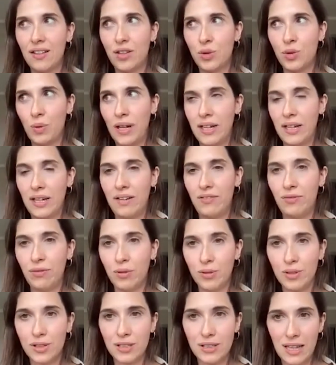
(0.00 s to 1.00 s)
20
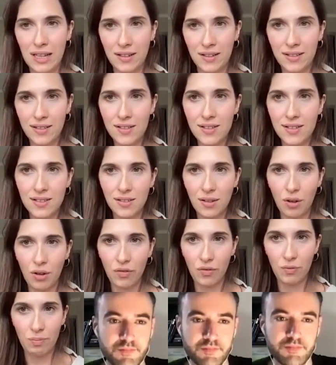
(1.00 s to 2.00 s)
full seconds
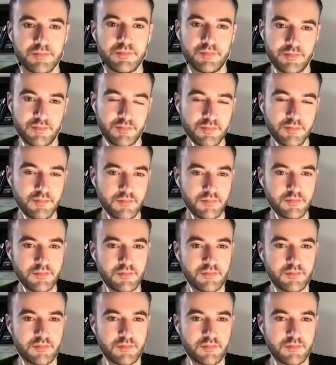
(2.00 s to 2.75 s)
of people's attention.